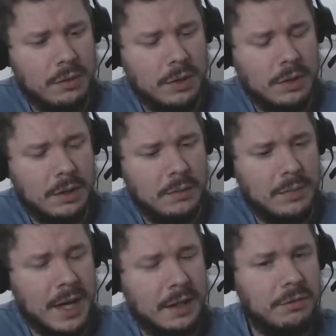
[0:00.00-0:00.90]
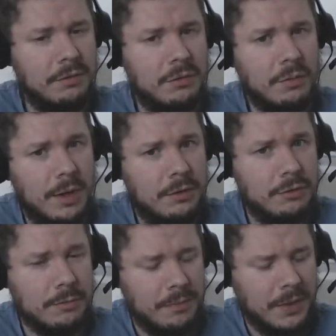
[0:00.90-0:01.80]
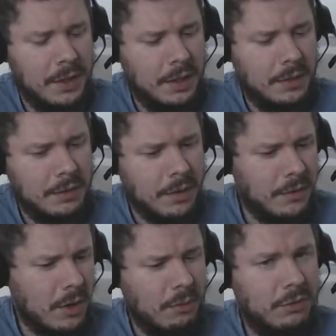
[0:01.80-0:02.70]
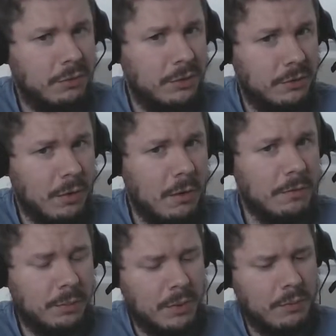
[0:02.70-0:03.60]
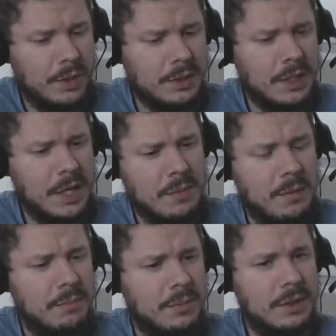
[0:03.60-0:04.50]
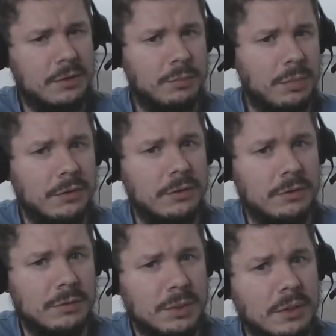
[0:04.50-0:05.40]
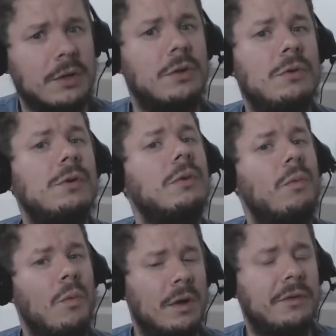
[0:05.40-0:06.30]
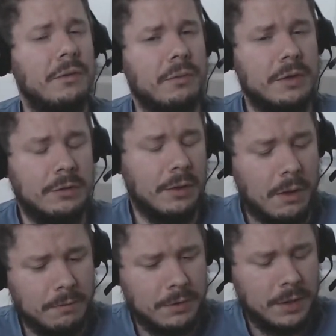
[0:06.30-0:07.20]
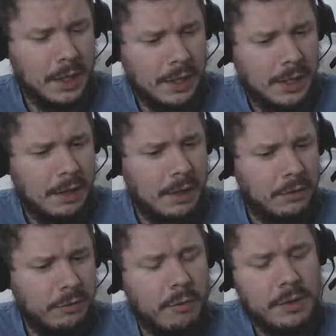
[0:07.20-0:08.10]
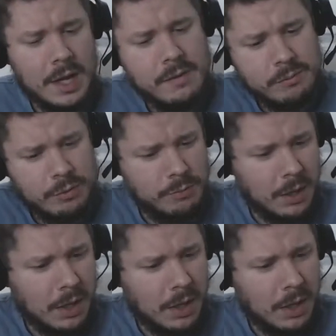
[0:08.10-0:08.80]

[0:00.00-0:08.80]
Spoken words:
a bad situation, and thought that was resolved. But when it came up in this person's spirit, knew it wasn't resolved. So came to